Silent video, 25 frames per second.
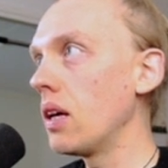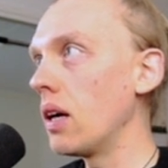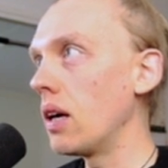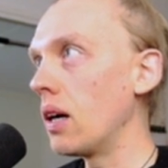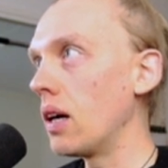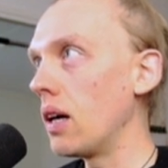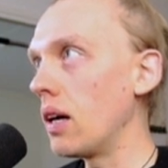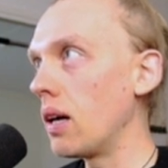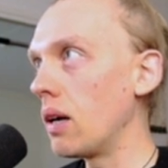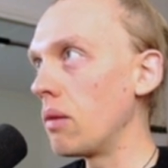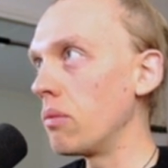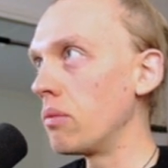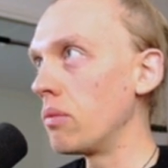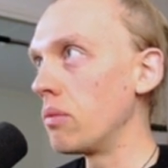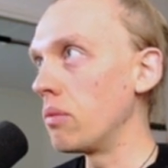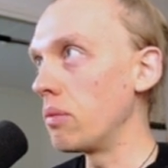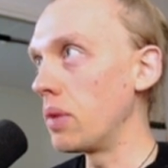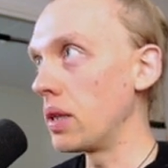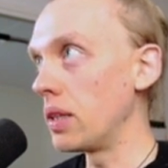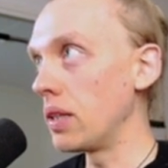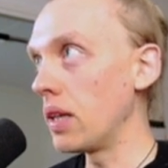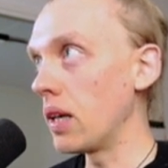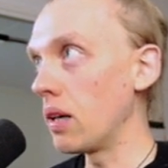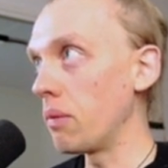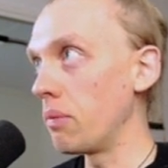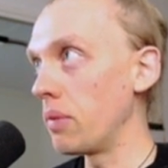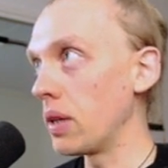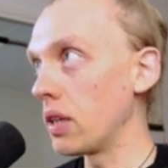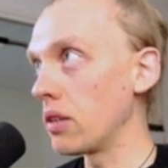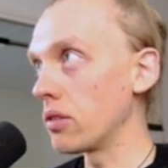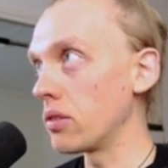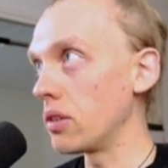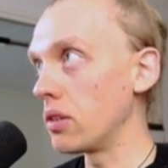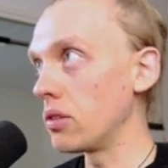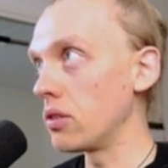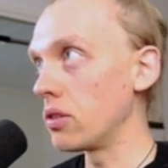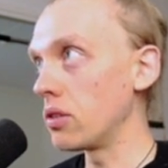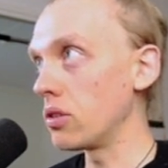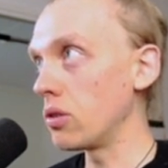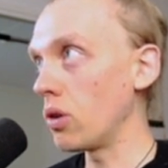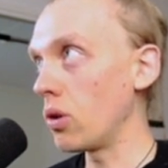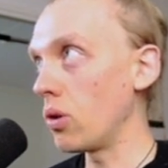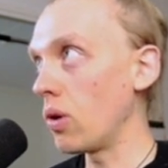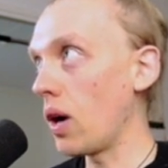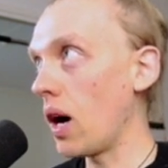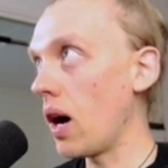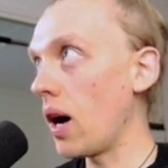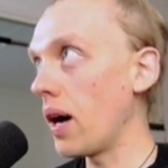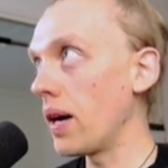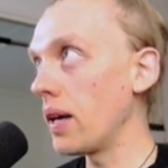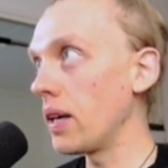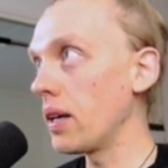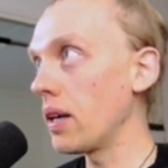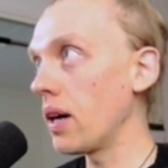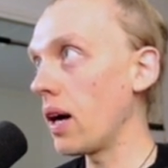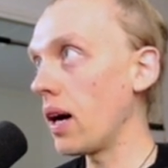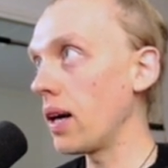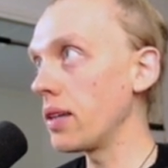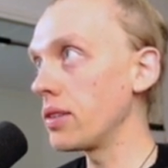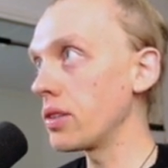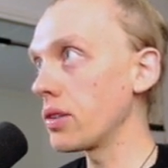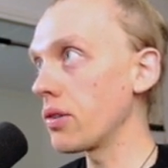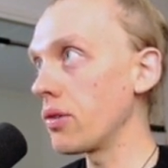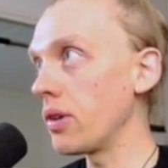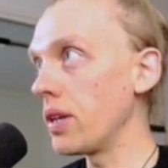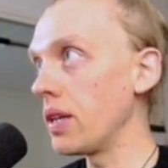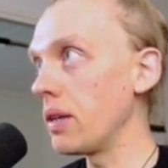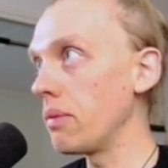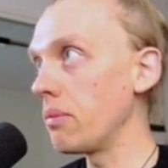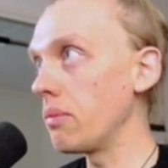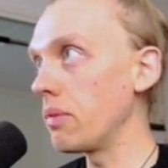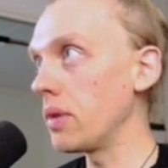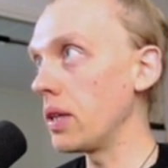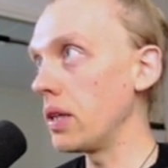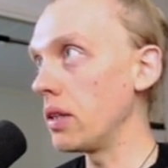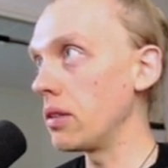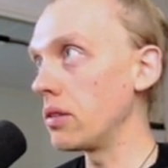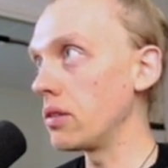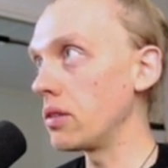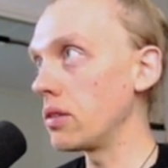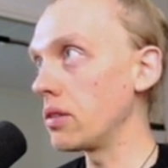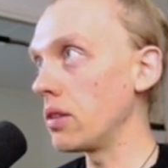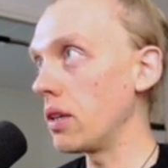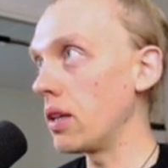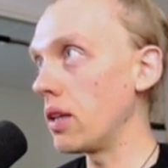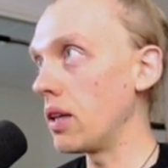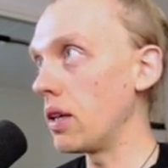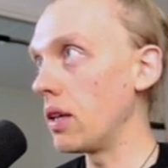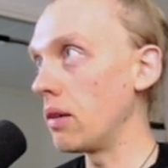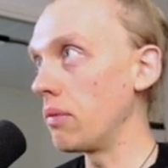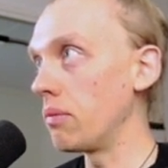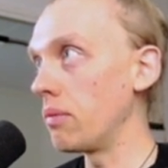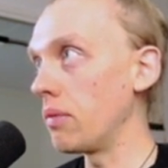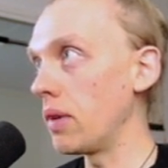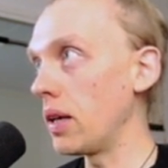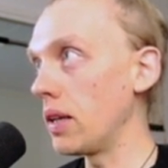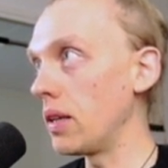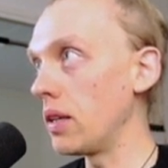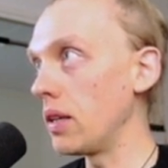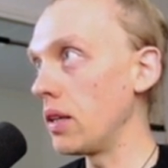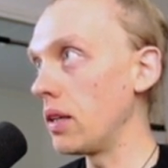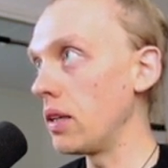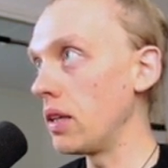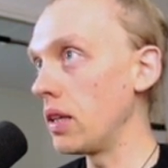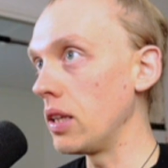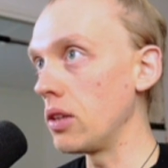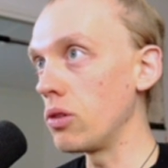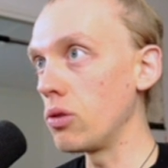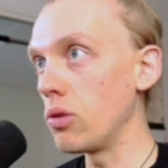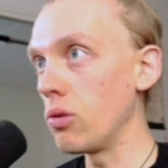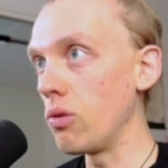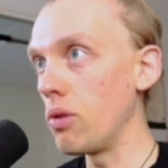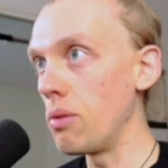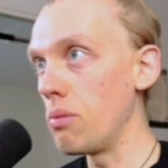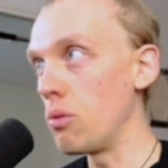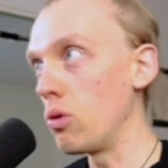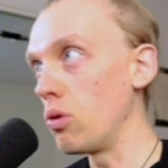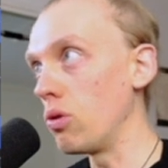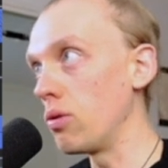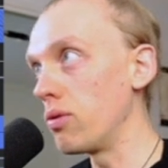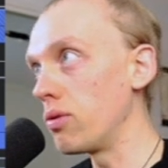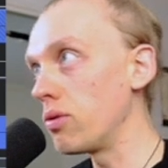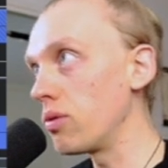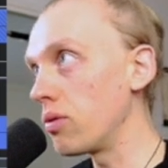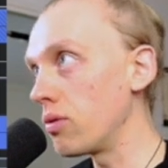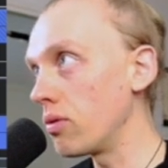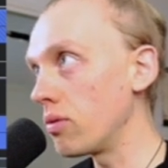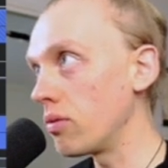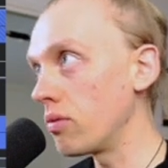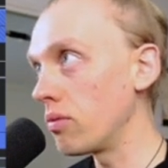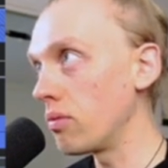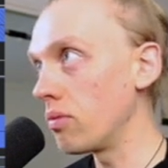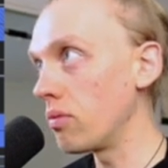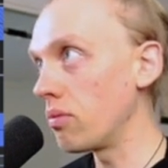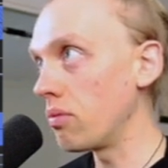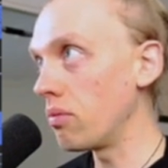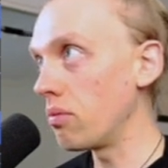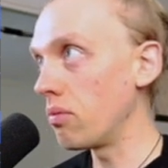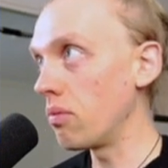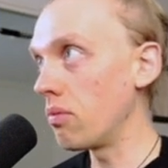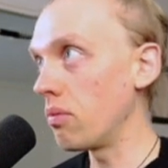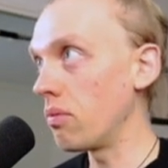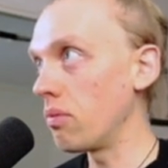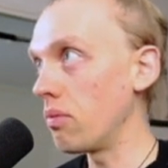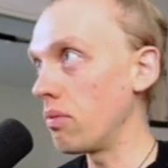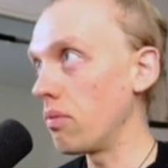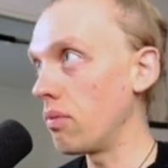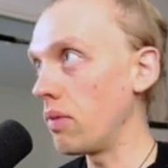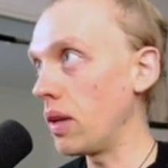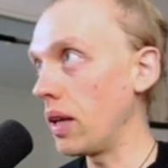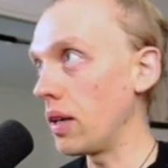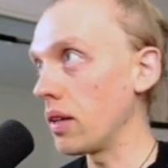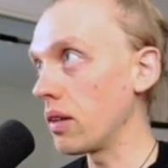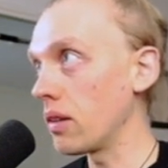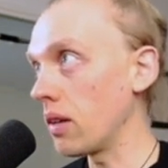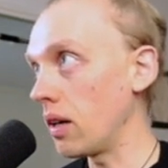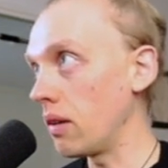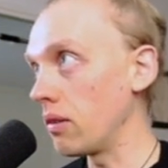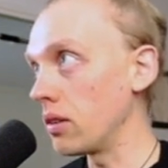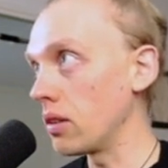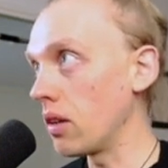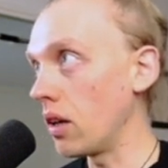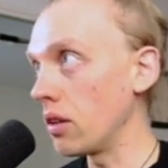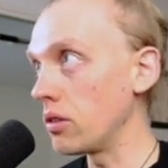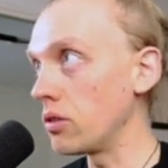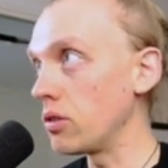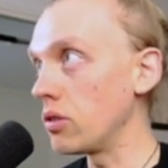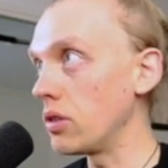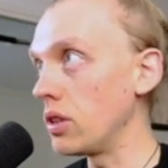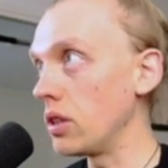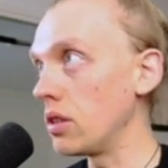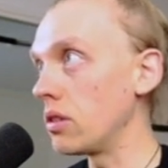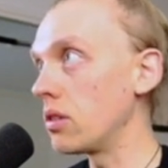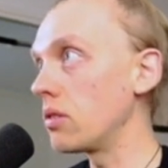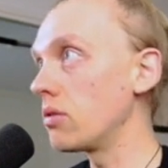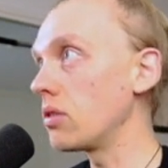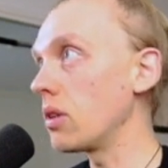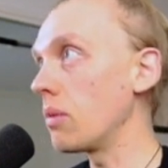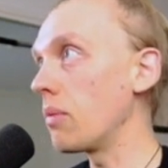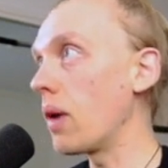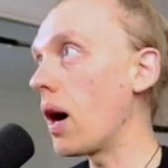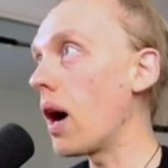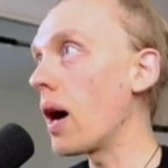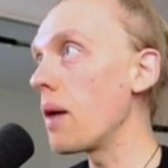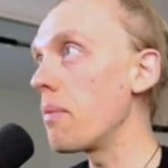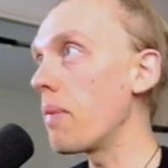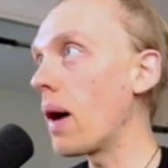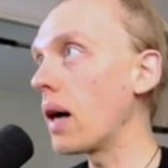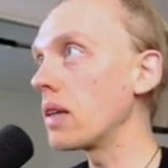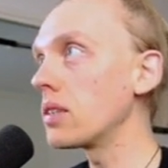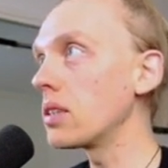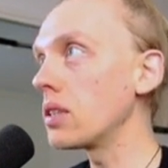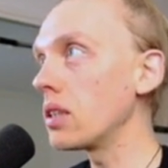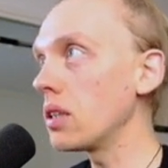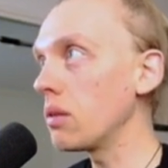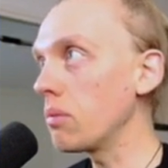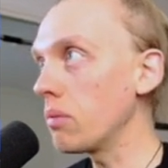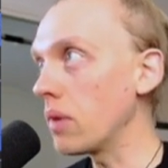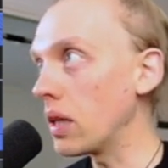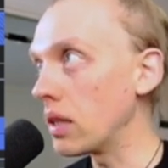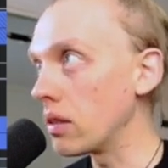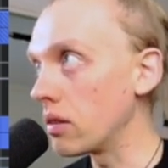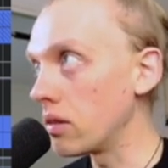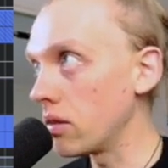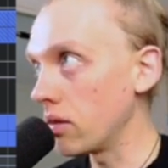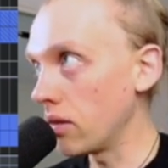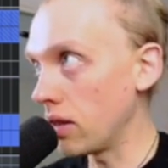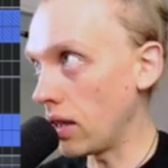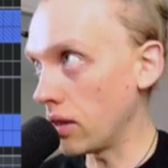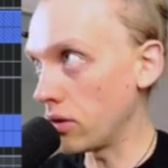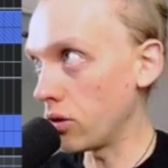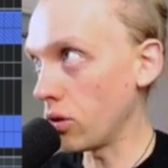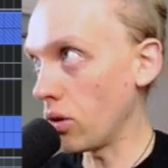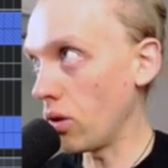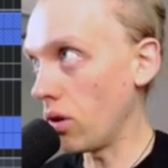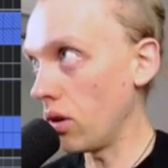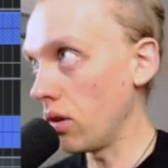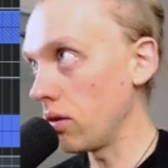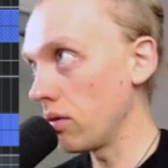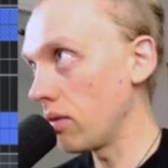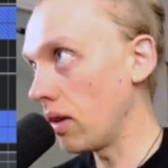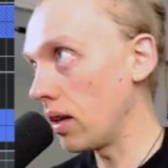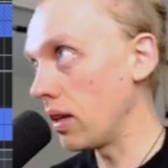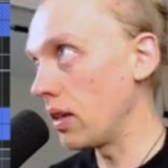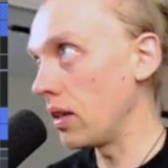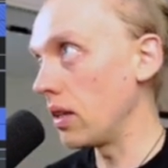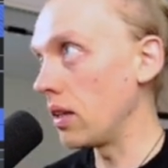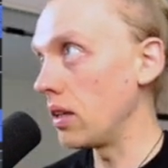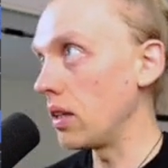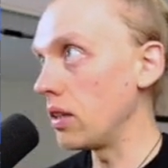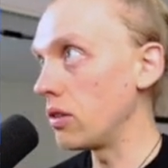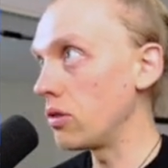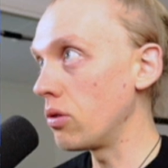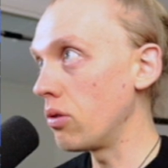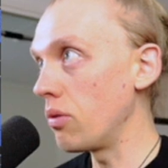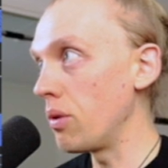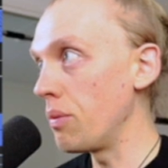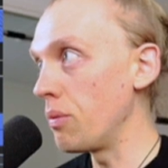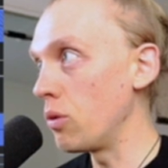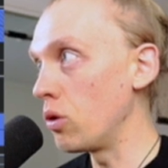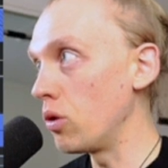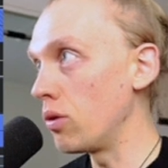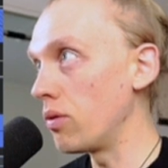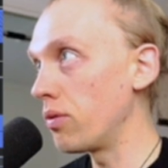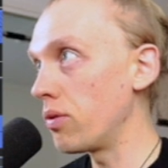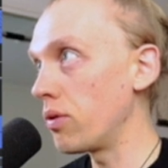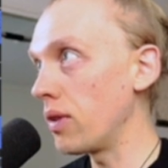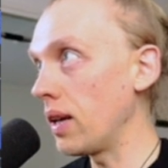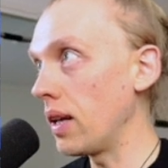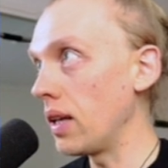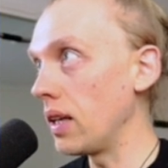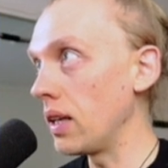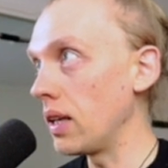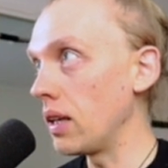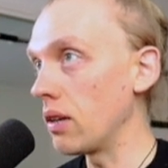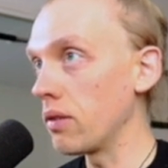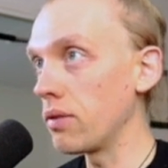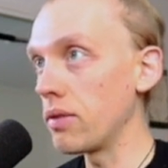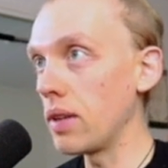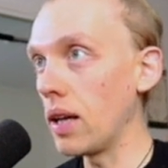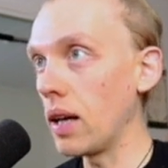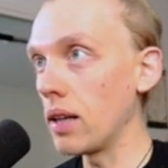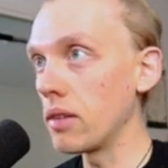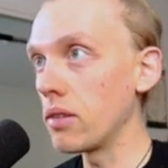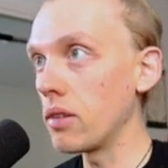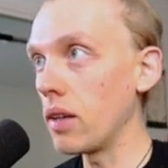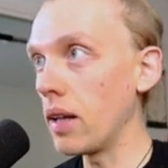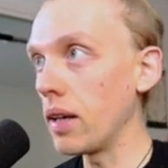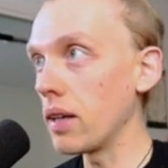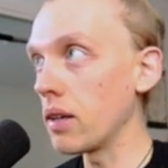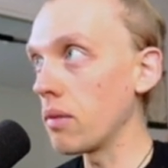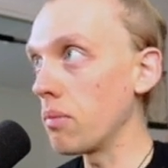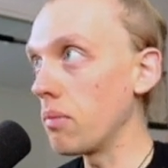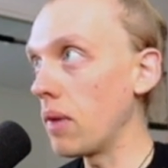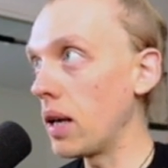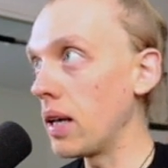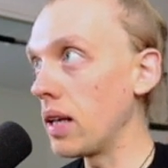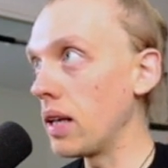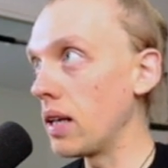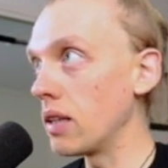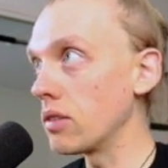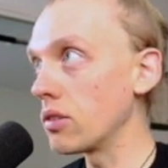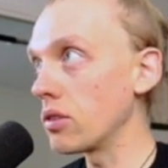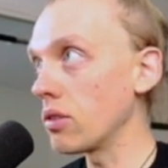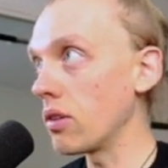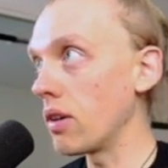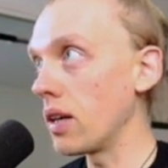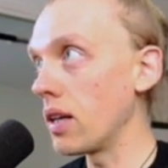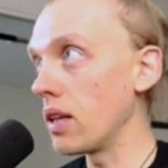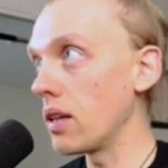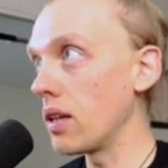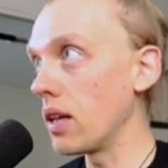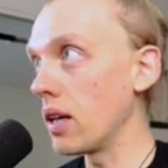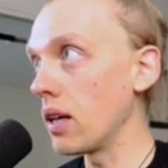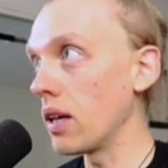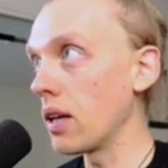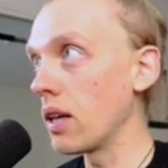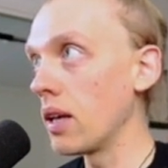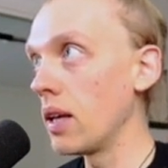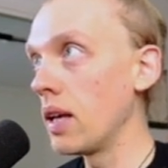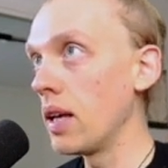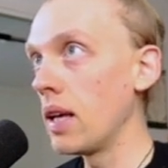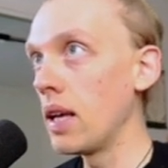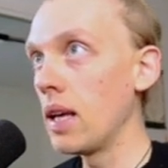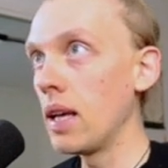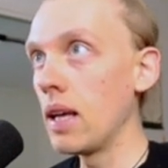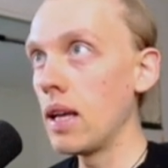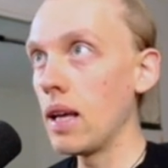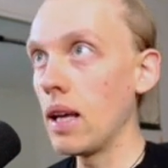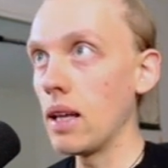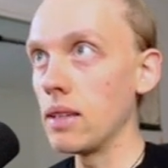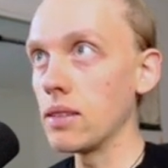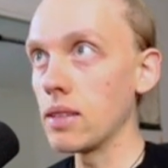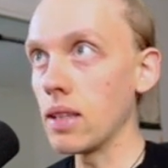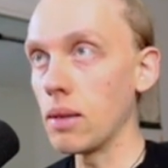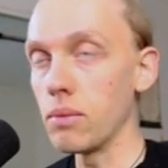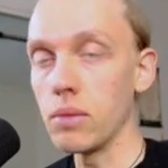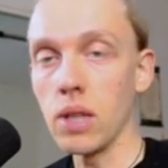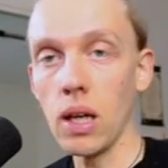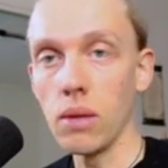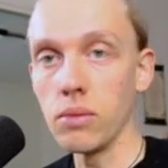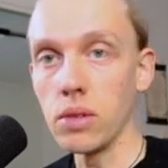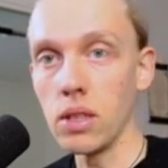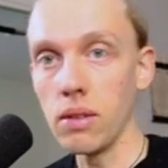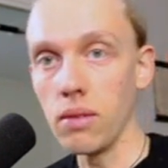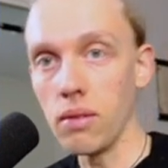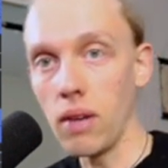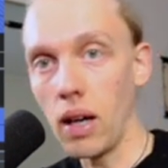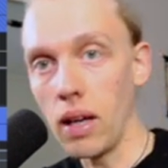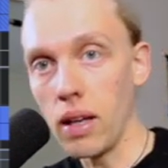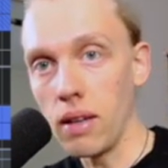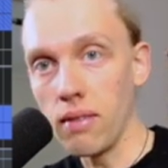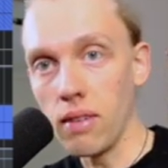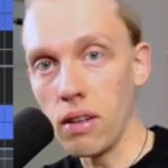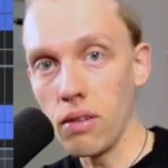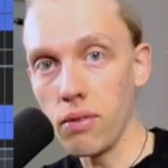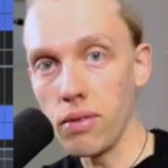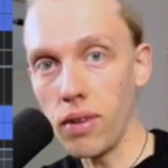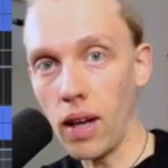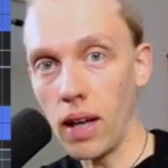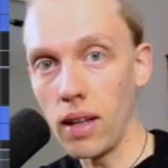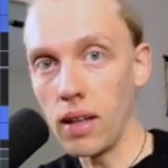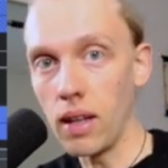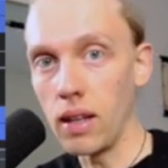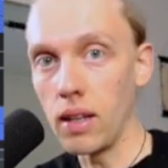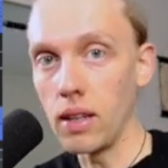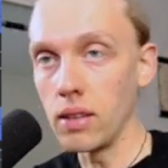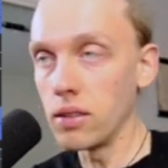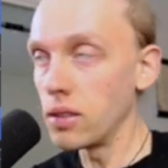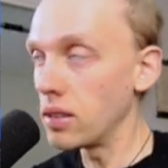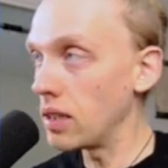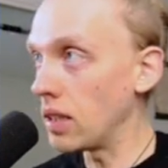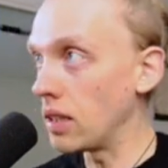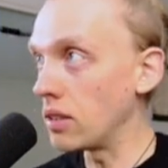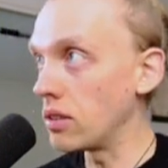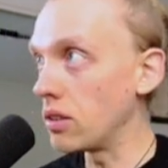But yeah, because it's so high scream, it's I didn't need to remove, like I just did some high passing, but that's all. I didn't need to remove any of that like muddiness or anything. And sometimes I even find that it's